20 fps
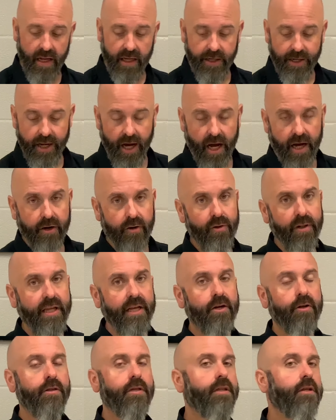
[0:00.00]
Not only
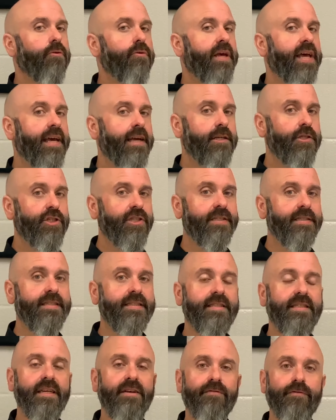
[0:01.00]
are the locations
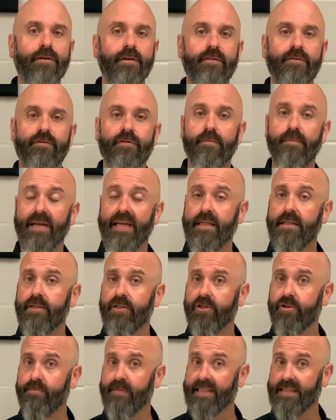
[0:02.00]
different from
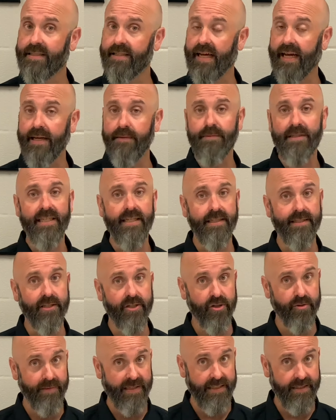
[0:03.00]
instrument type to
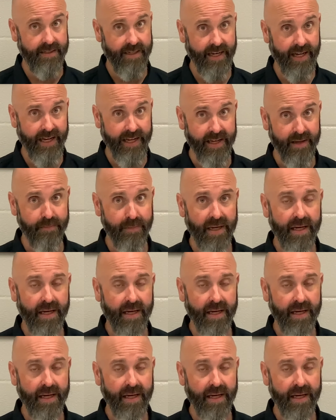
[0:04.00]
instrument type,